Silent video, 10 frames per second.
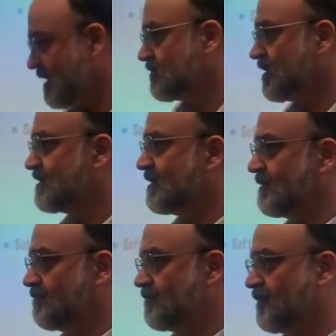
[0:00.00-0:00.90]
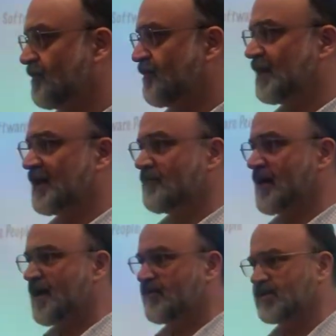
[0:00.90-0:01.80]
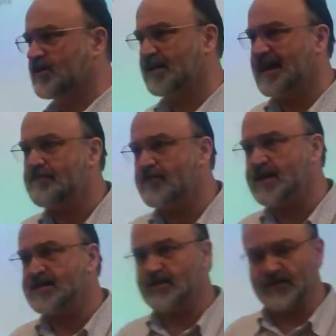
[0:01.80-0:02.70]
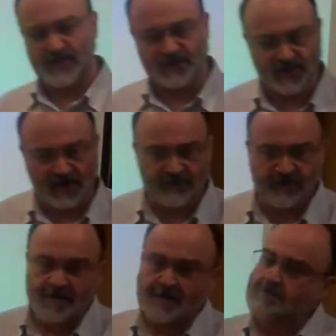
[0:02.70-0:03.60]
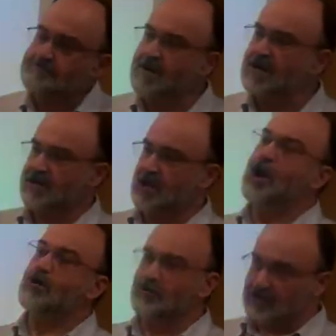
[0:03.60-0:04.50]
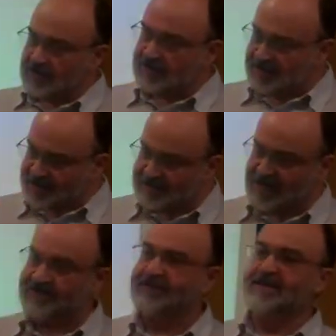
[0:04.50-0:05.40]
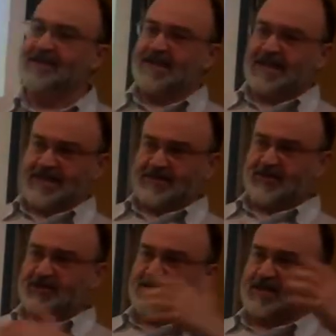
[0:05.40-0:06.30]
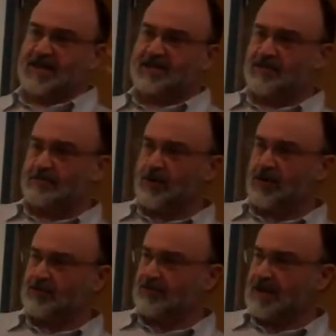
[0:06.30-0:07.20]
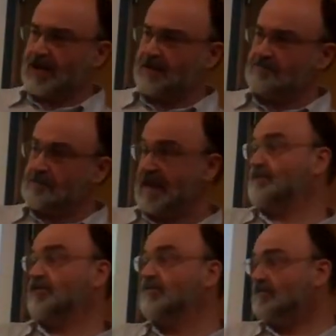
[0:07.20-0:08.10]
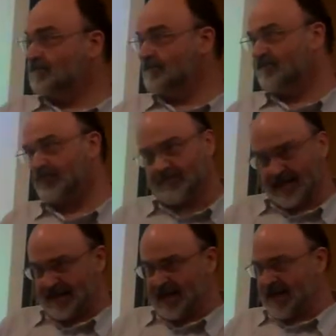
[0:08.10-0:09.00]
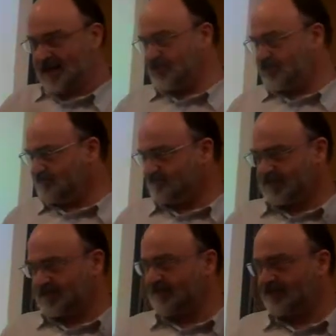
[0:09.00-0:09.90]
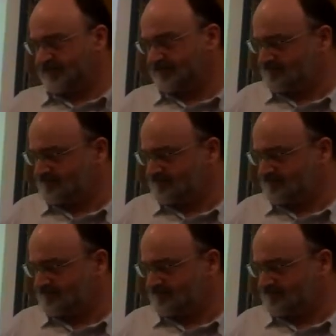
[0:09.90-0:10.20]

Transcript: interested in fiddling around and collaborating on this stuff, my goal, as I said, is just to get to a point where people from any age, 7